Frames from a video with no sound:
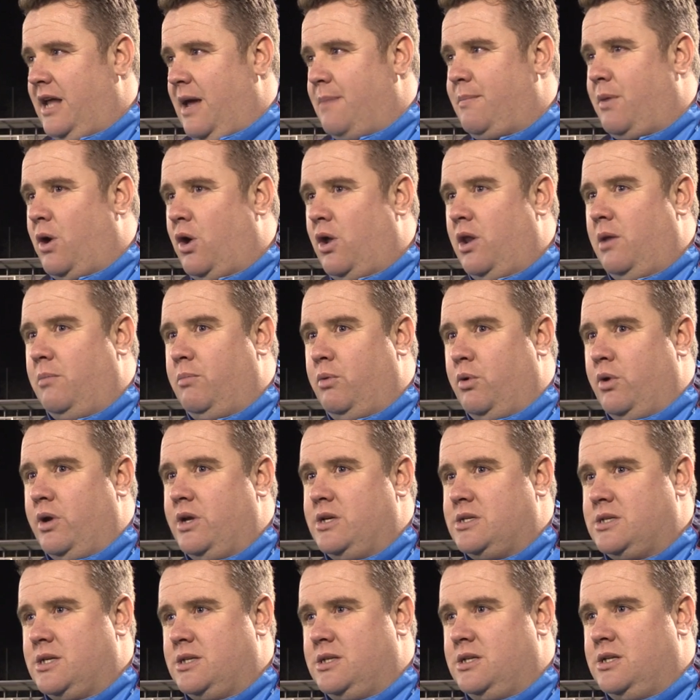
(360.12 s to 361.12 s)
get behind the
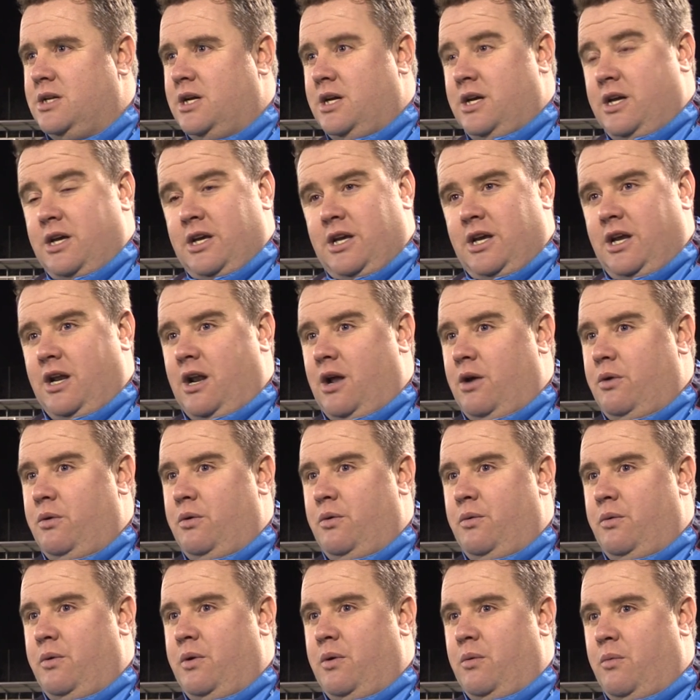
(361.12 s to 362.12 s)
boys. And you know,
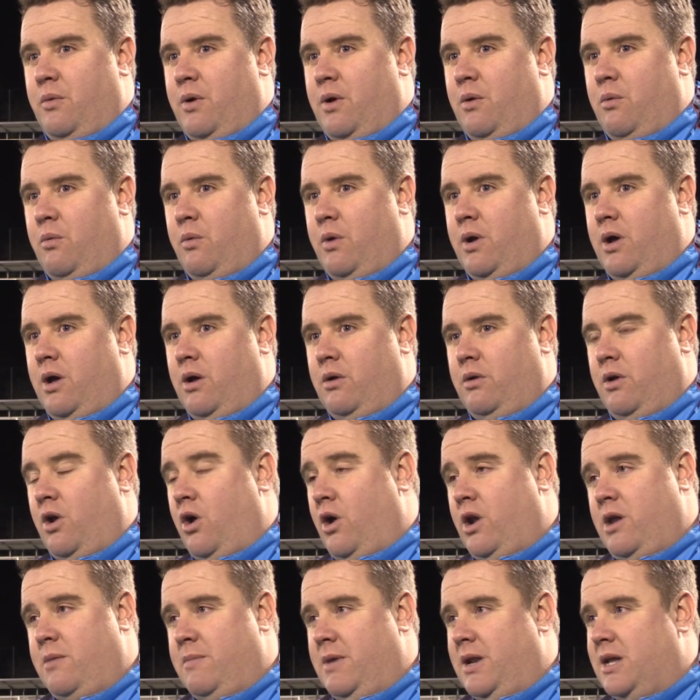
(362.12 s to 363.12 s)
we're
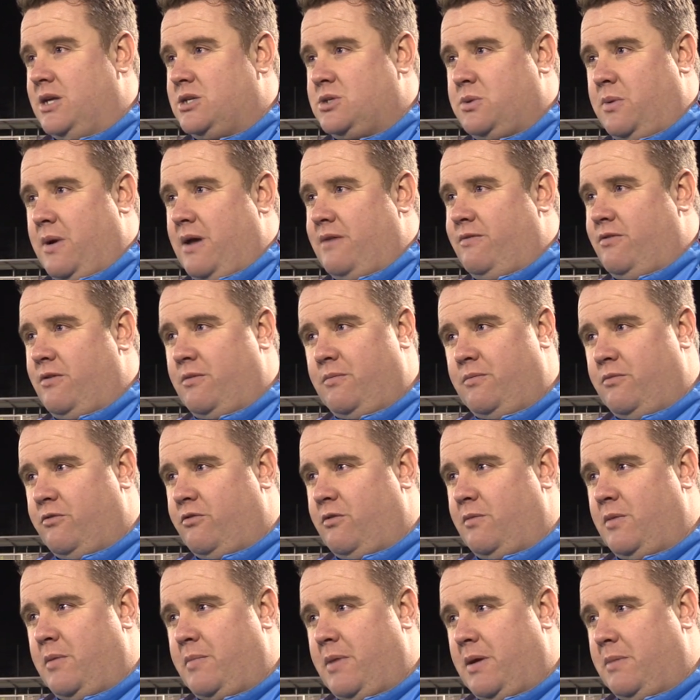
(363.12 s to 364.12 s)
90 minutes away
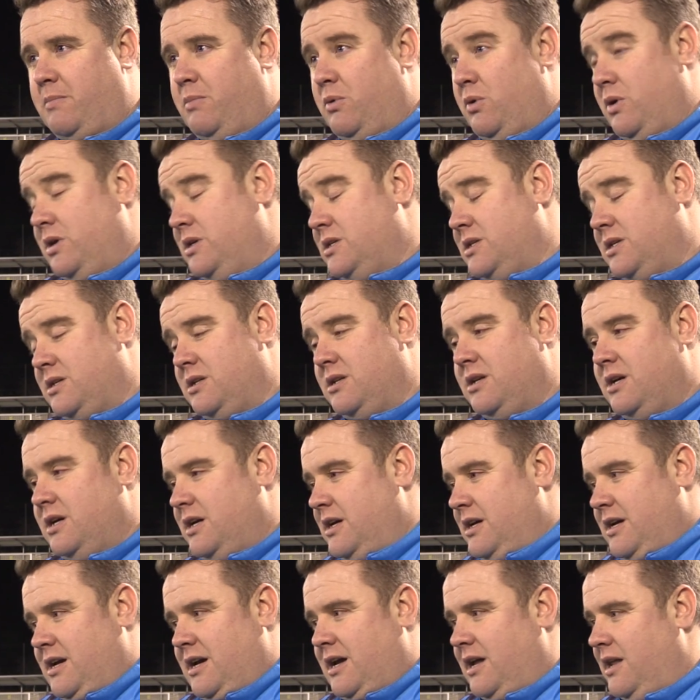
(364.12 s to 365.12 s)
from the big boys, and
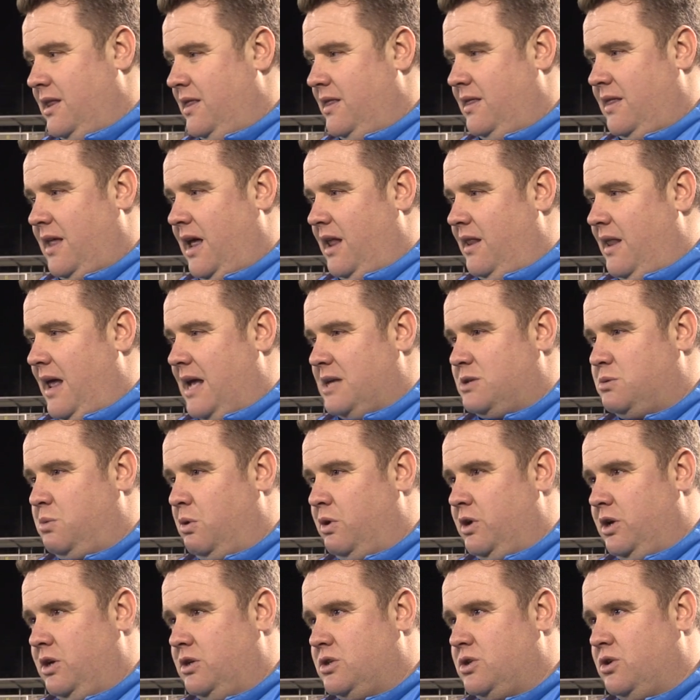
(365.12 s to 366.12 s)
that's
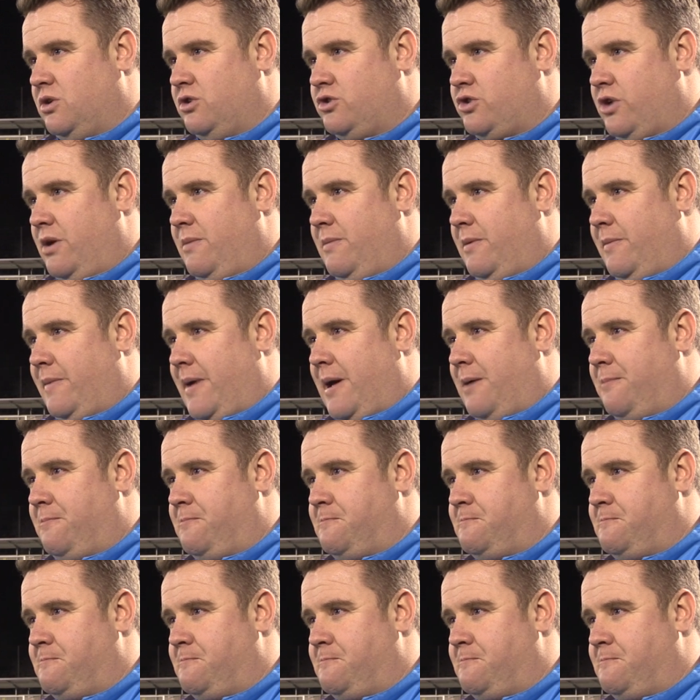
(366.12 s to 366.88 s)
what you sort of dream about.